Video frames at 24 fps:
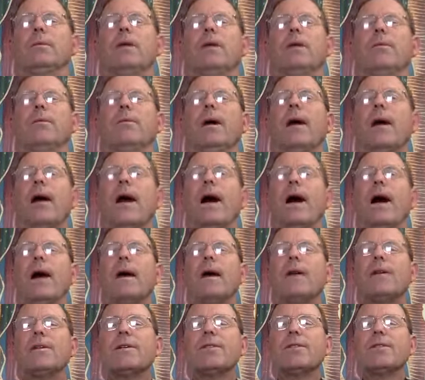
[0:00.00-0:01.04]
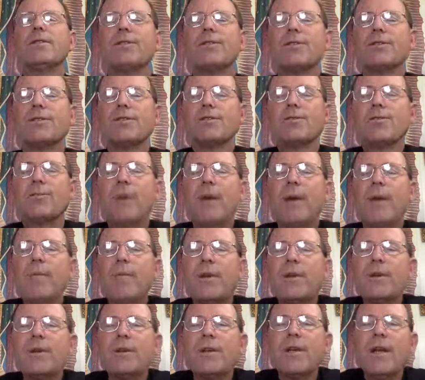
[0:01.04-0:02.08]
Let my eyes
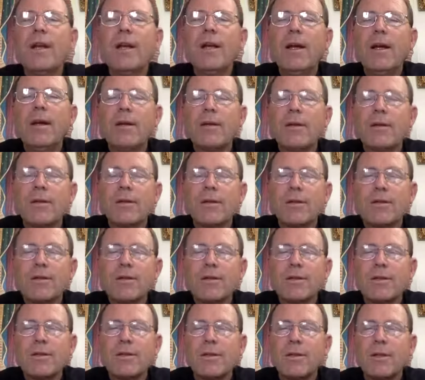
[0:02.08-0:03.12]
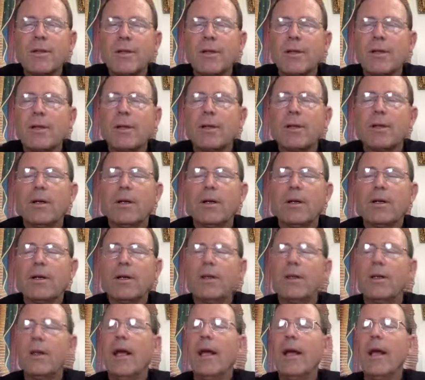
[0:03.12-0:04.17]
stream with tears
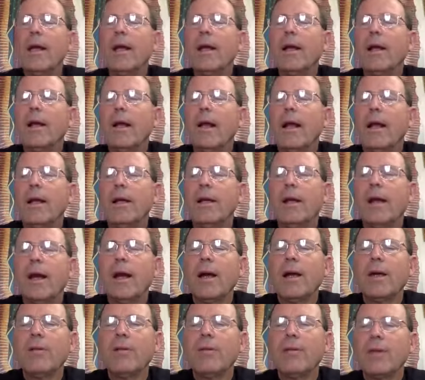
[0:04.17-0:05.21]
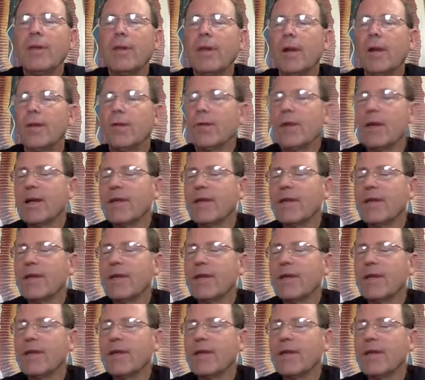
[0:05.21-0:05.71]
day and night without